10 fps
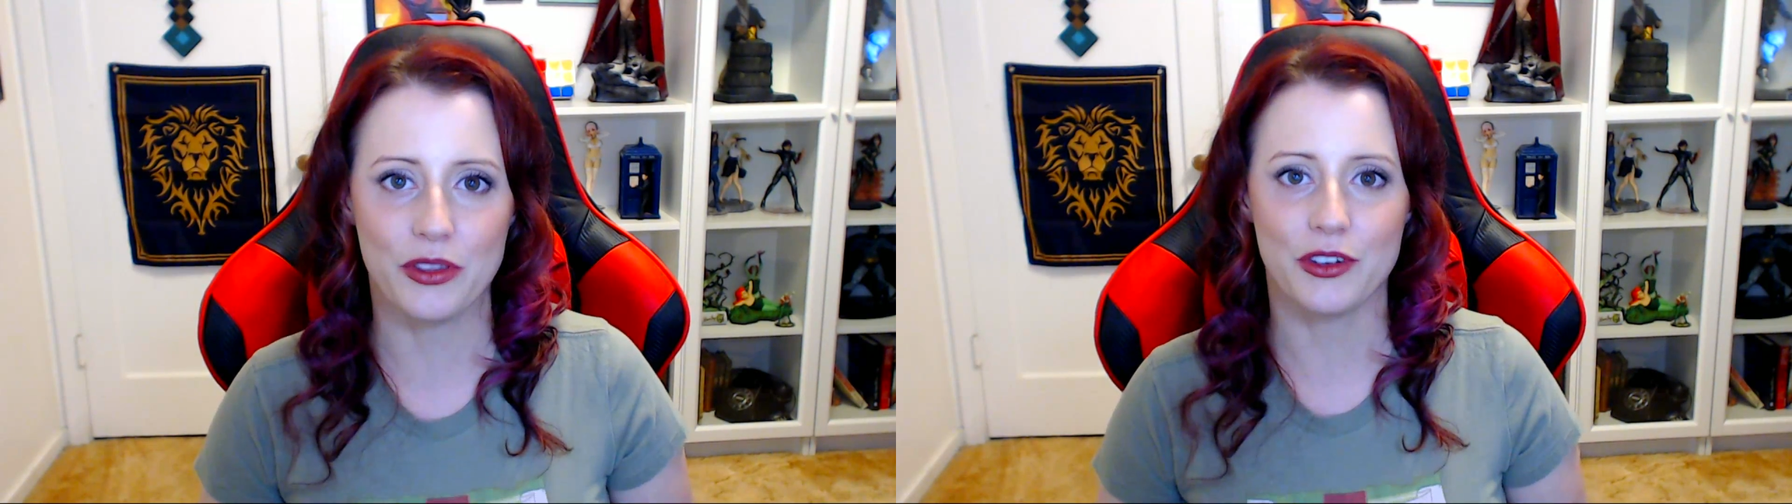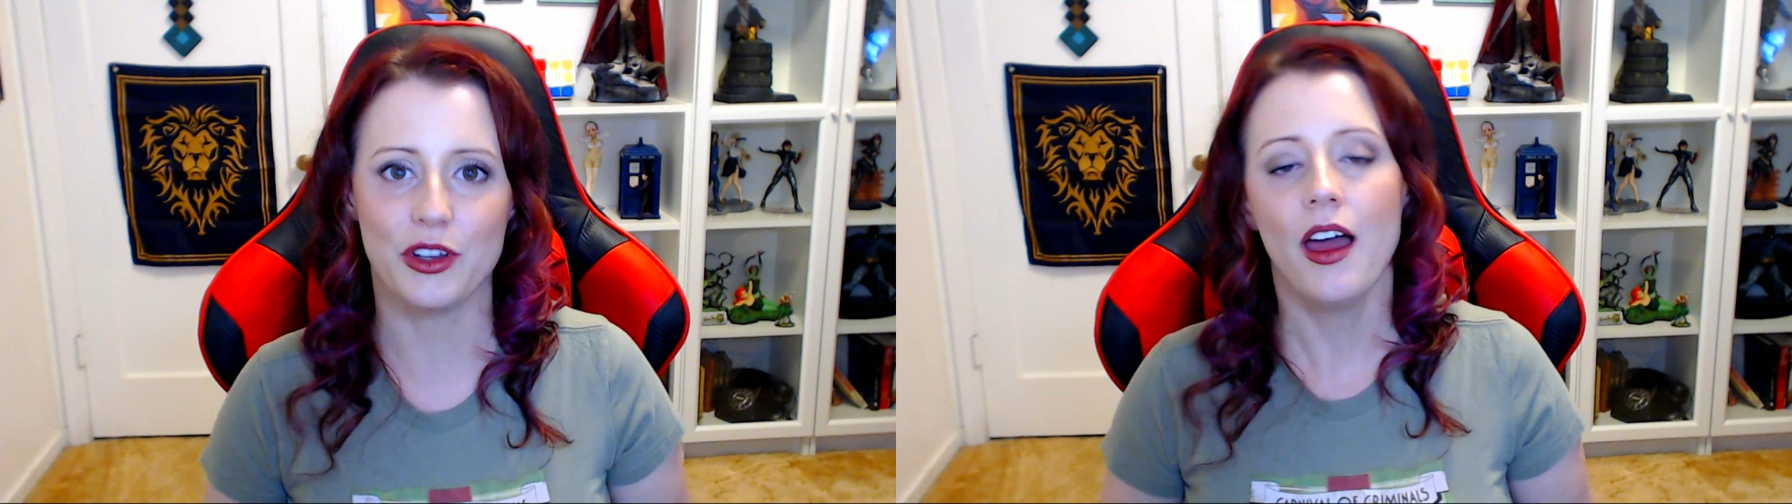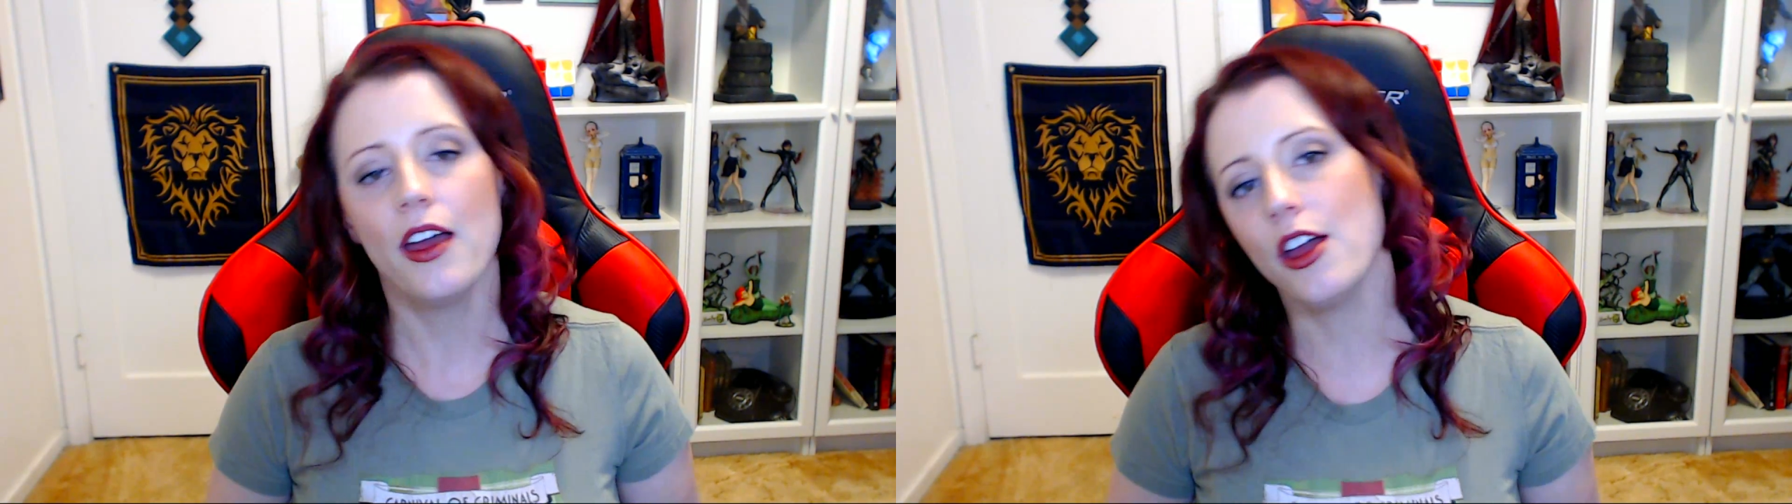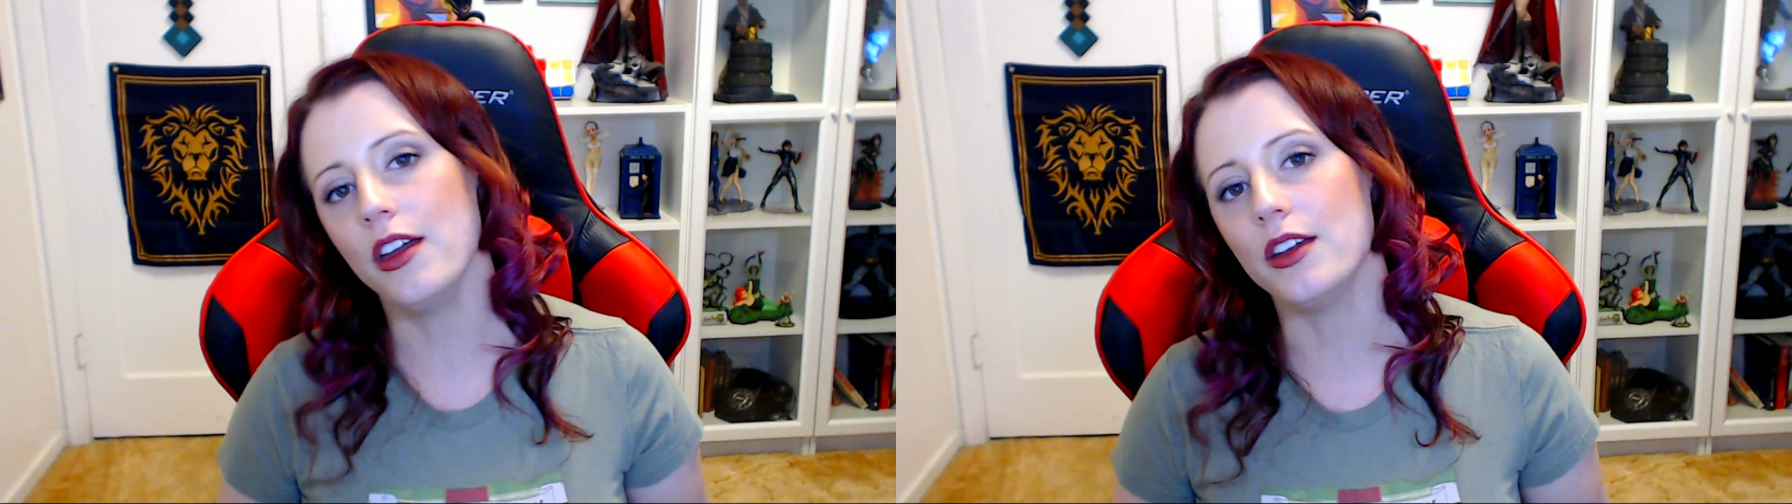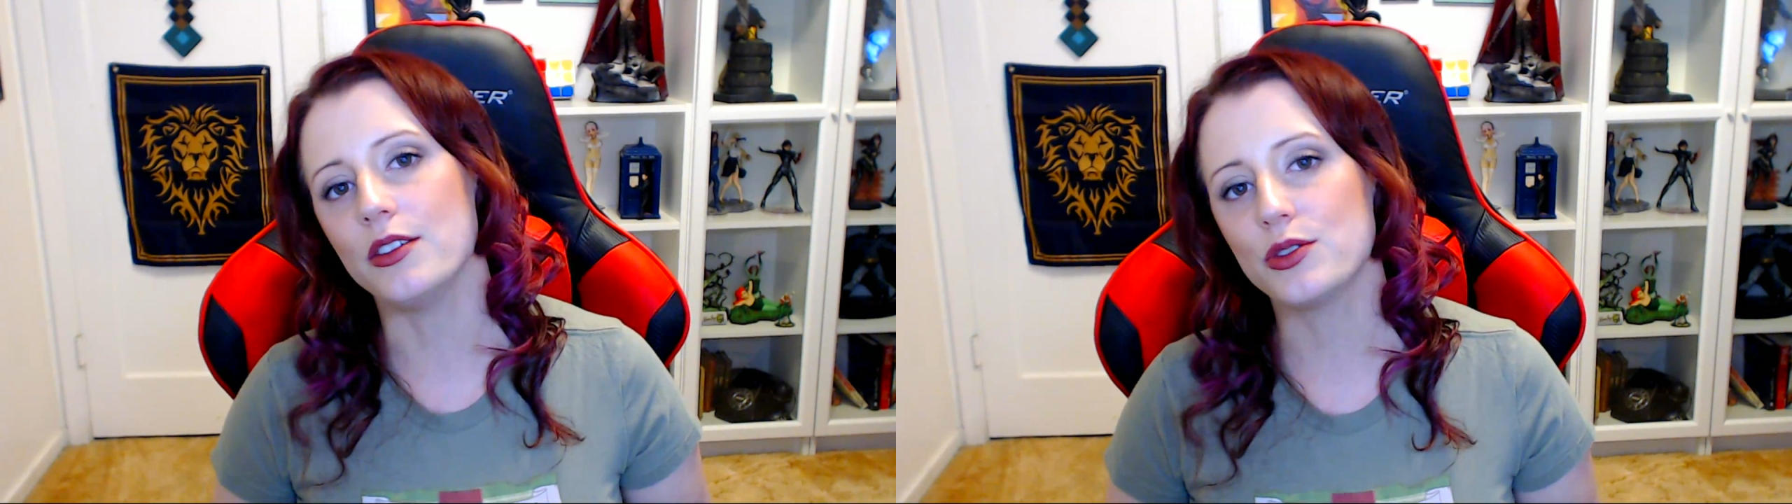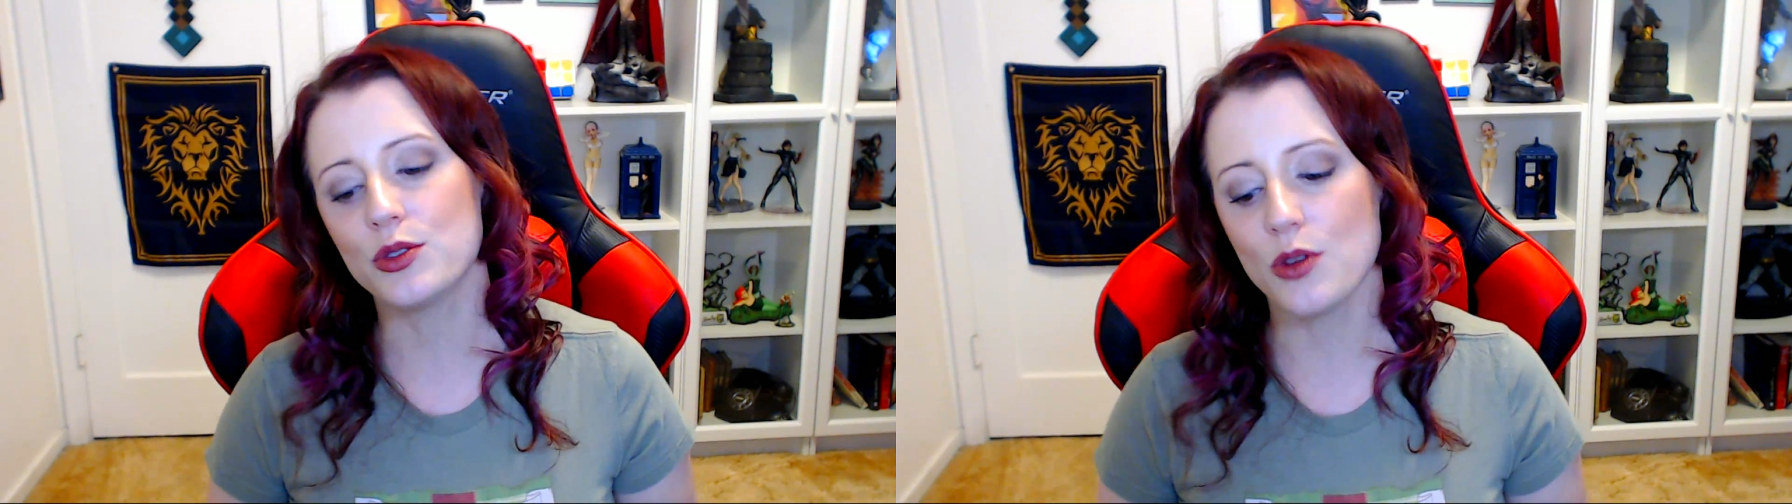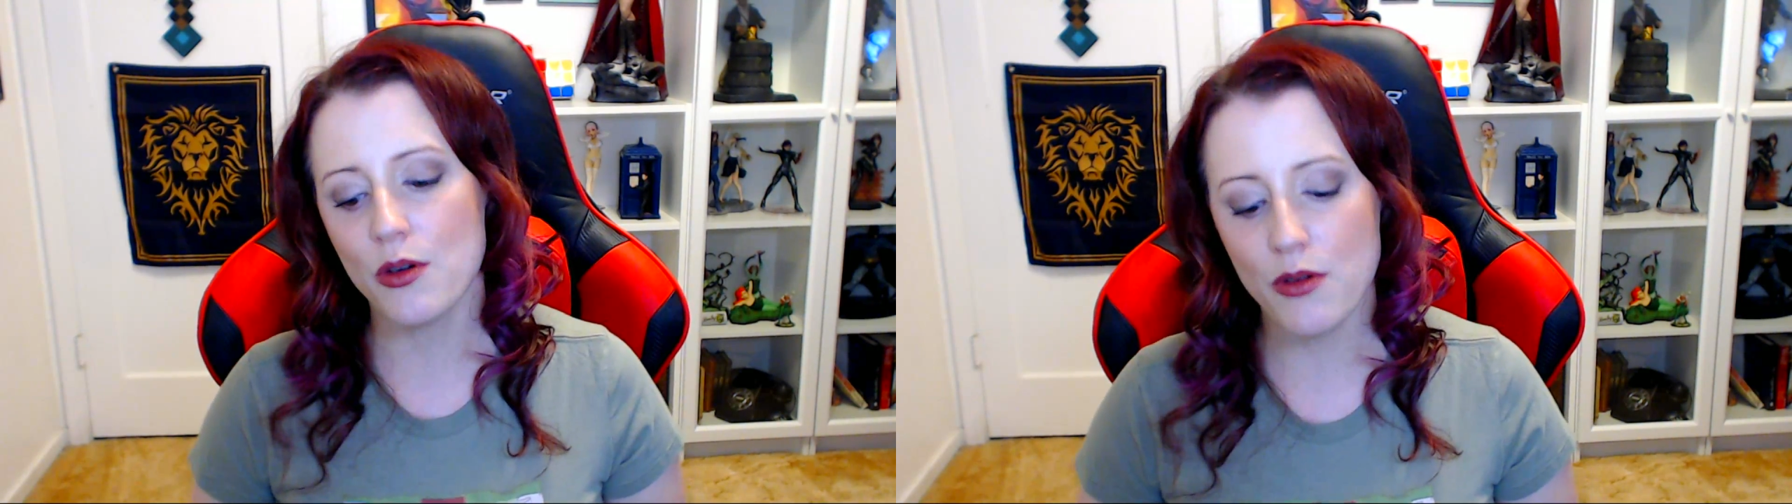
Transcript: They're like, hey, so,